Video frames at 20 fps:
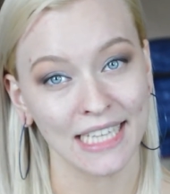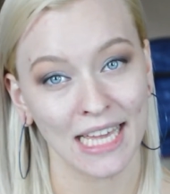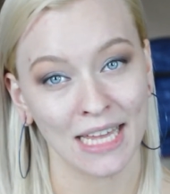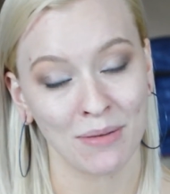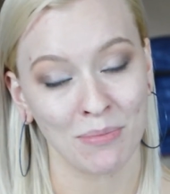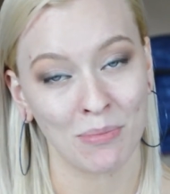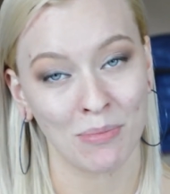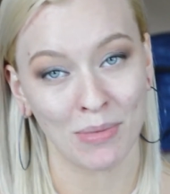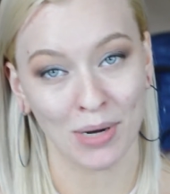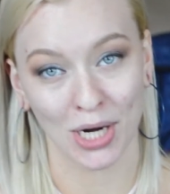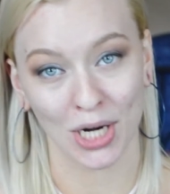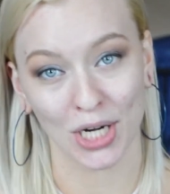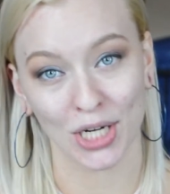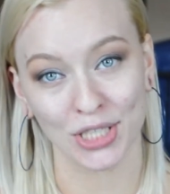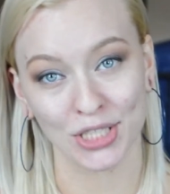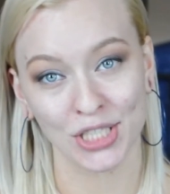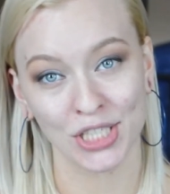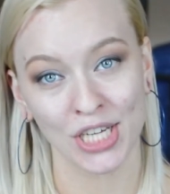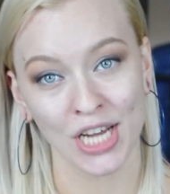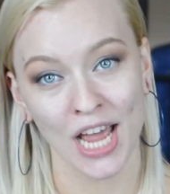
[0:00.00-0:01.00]
in
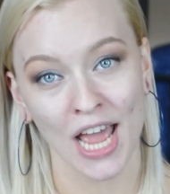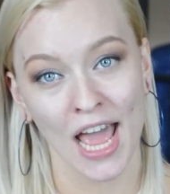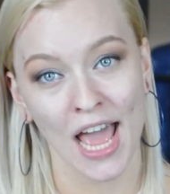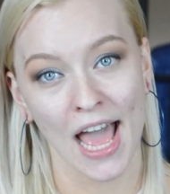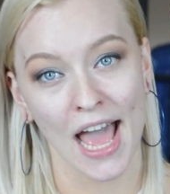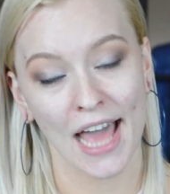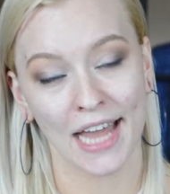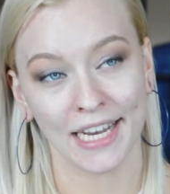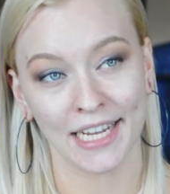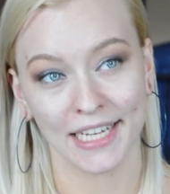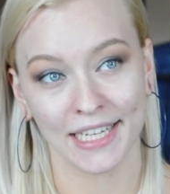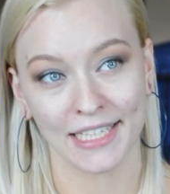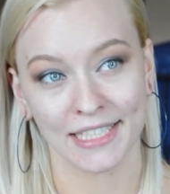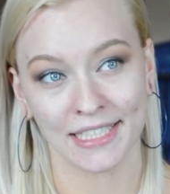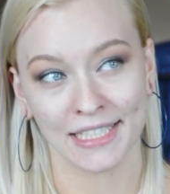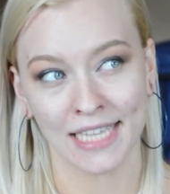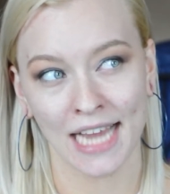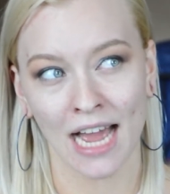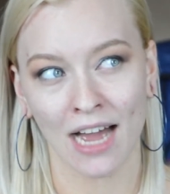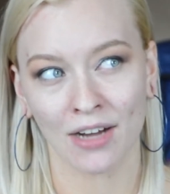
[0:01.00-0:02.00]
March, and it
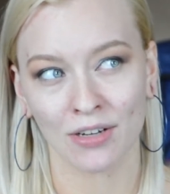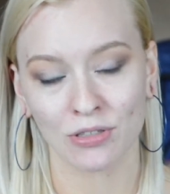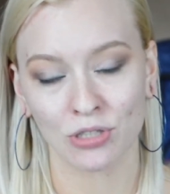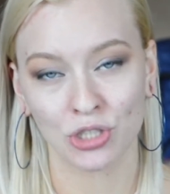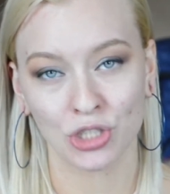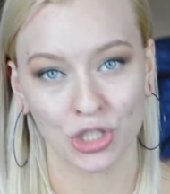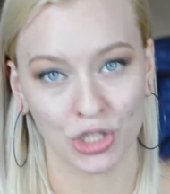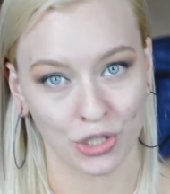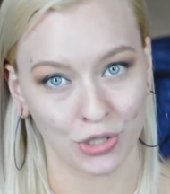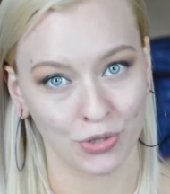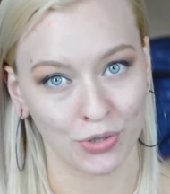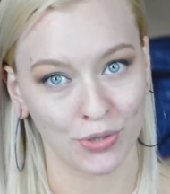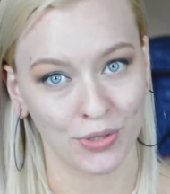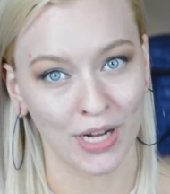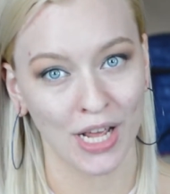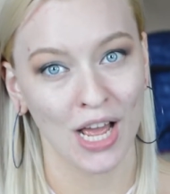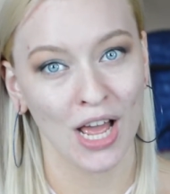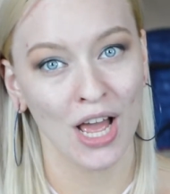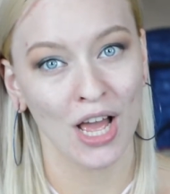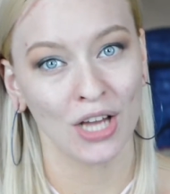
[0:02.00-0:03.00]
is now June.